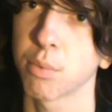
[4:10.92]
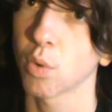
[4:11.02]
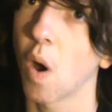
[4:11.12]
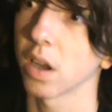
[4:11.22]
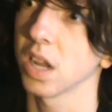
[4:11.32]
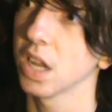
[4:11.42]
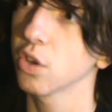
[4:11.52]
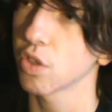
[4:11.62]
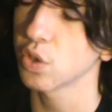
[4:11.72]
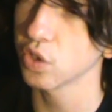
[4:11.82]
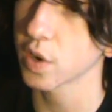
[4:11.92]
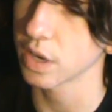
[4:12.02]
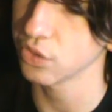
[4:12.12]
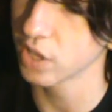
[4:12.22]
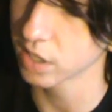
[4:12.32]
brought into the
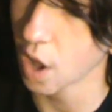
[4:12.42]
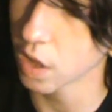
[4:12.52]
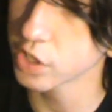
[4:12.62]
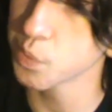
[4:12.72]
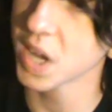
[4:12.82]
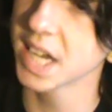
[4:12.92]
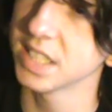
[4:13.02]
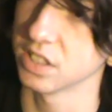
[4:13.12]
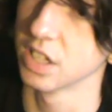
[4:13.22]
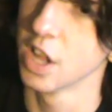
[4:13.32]
series, technology-wise and